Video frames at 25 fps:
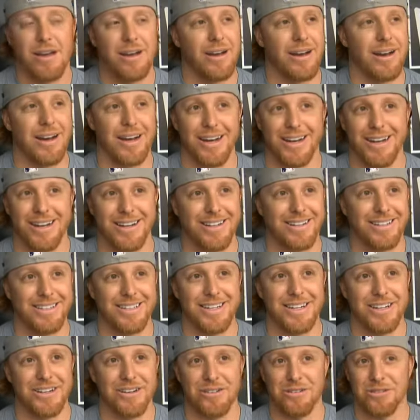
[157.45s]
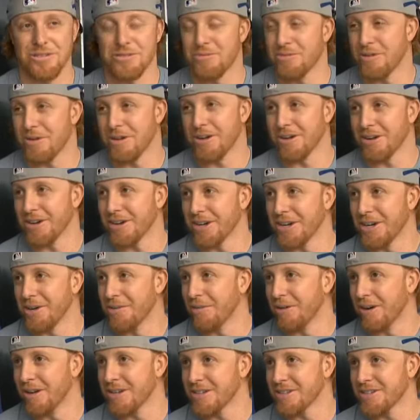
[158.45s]
Uh, he knows where he
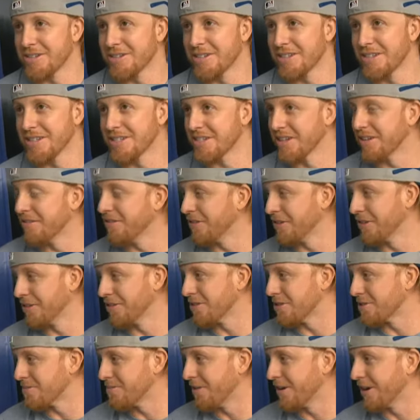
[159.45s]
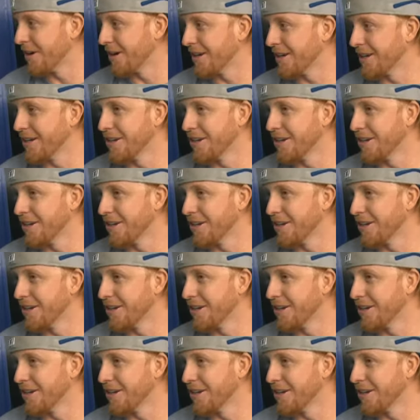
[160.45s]
wants his infielders playing.